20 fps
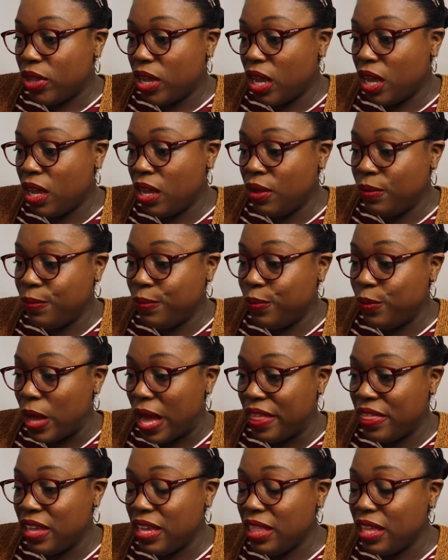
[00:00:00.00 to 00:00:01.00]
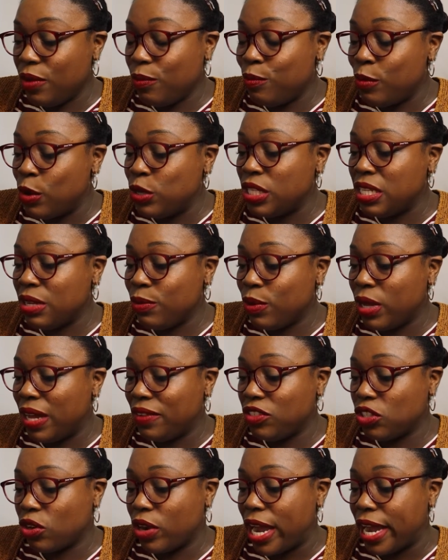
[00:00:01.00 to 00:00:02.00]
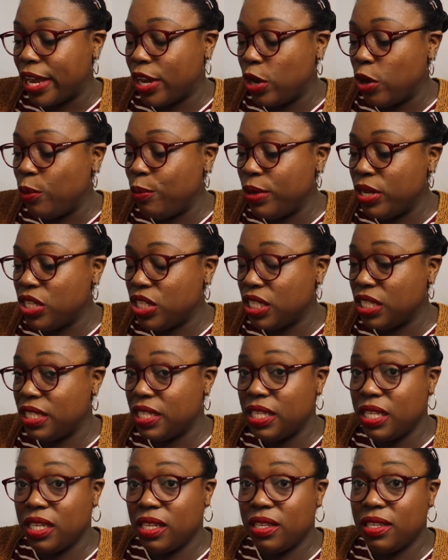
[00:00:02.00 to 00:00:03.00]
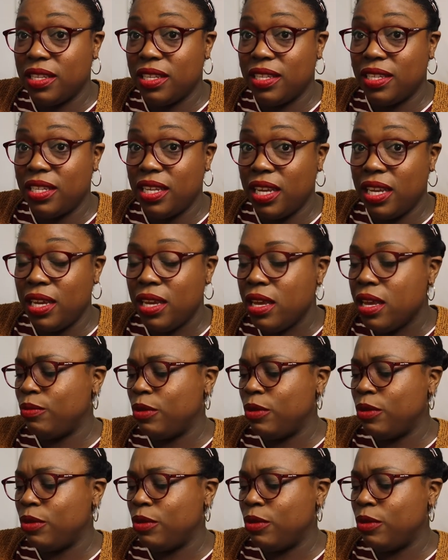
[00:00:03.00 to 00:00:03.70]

I think that mostly we'll have to crack it open just to see.